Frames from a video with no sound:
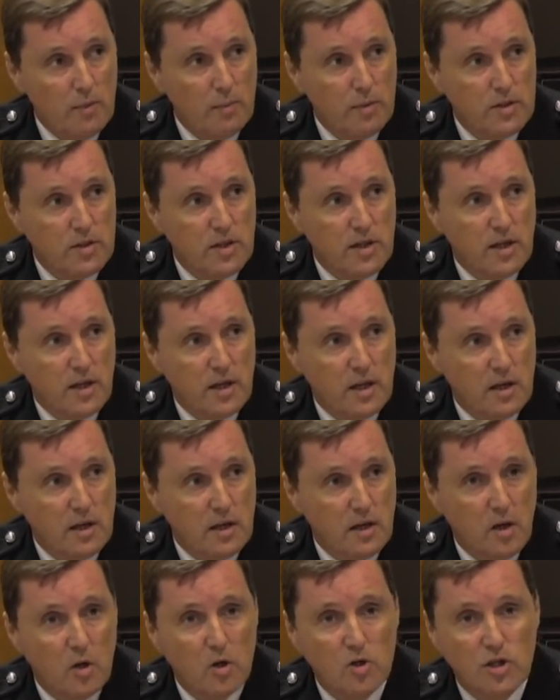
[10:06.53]
particular
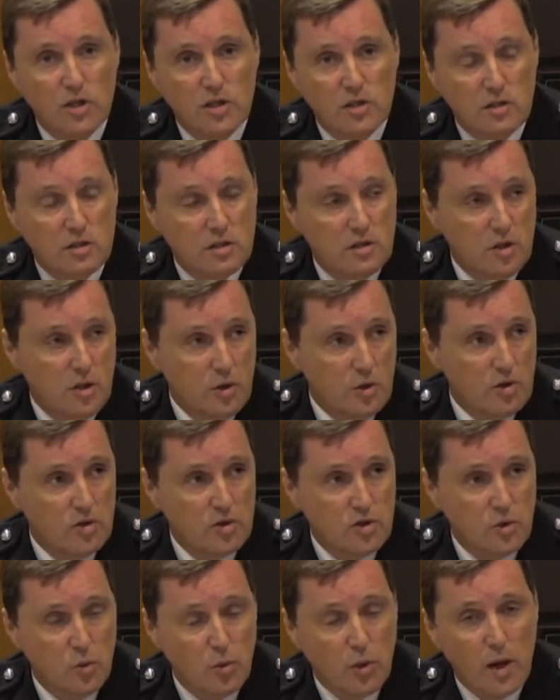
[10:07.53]
large incident, you can
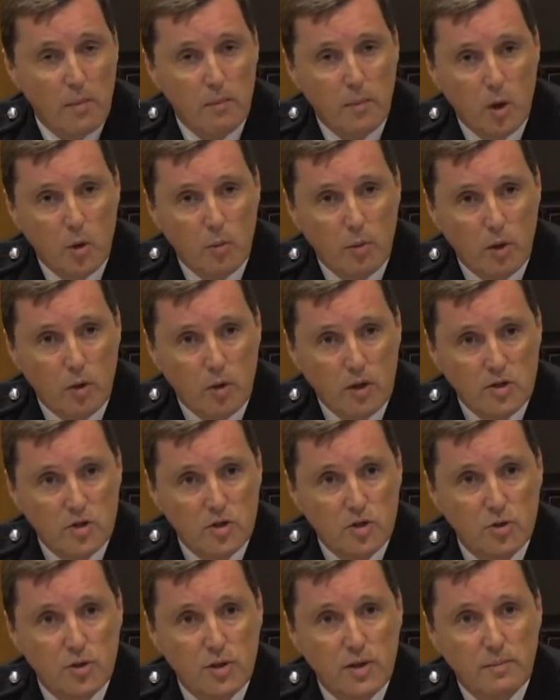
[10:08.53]
still get mobilised
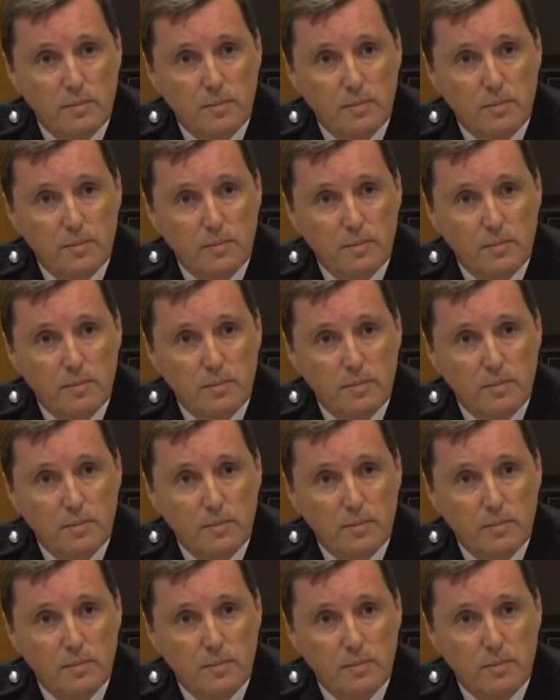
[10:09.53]
to it.